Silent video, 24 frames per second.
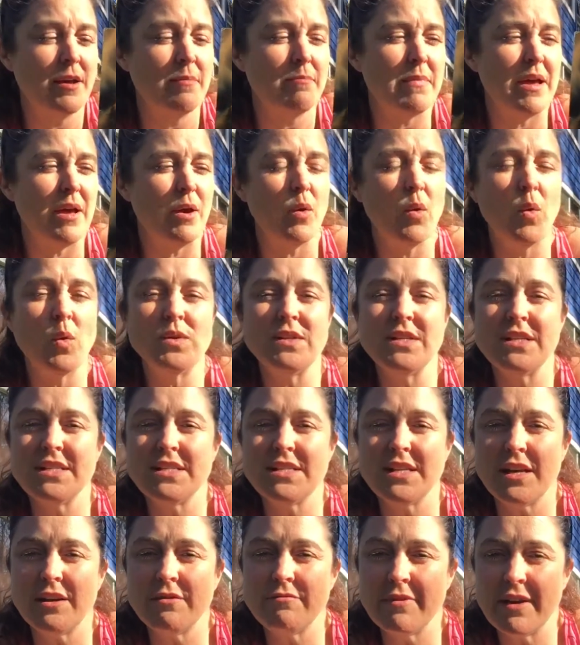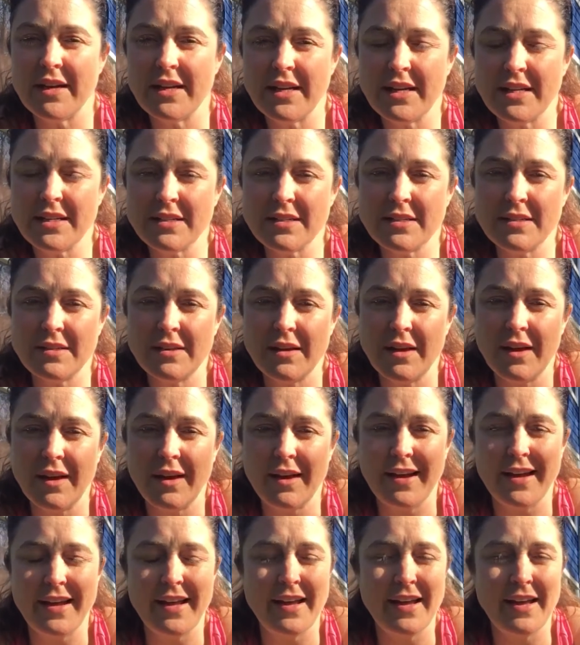My oldest son read it,
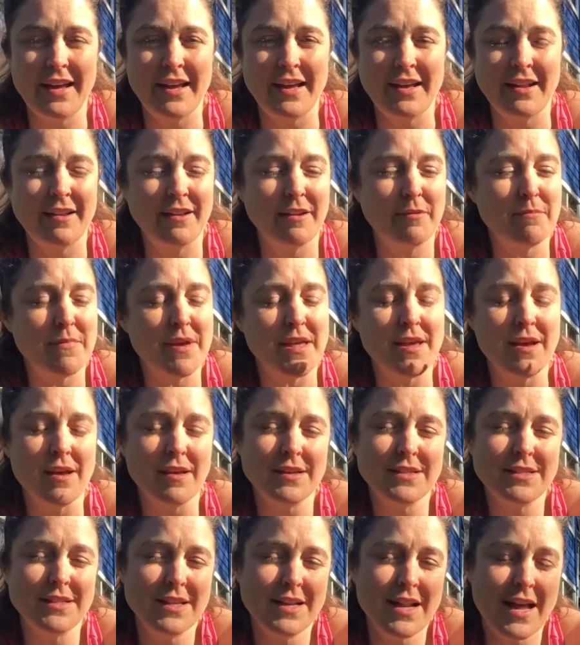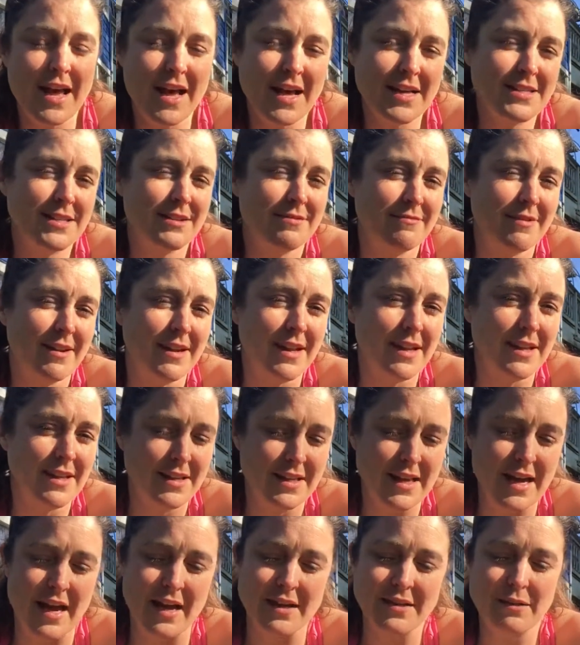and my youngest son hasn't read it
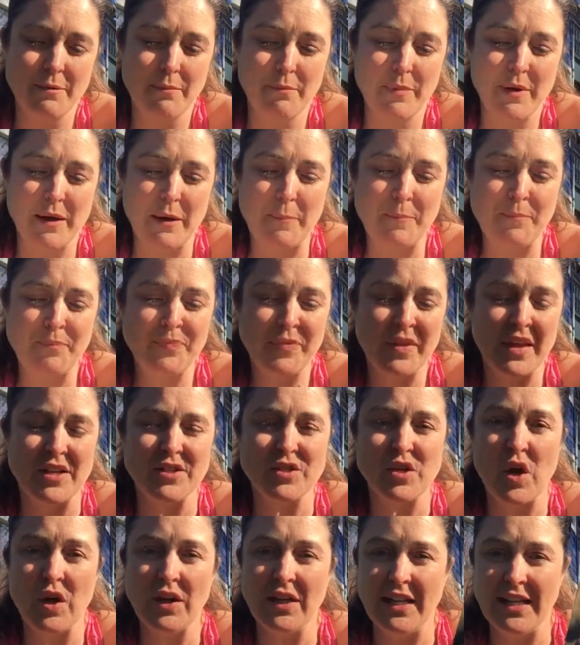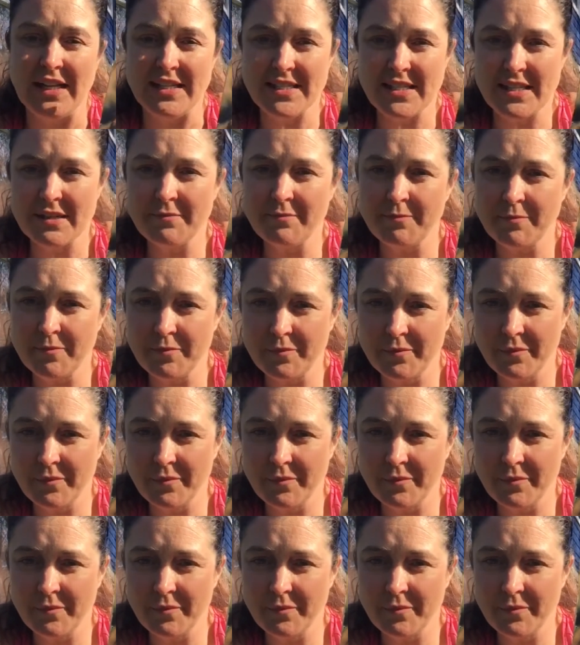yet, but it's called Listen,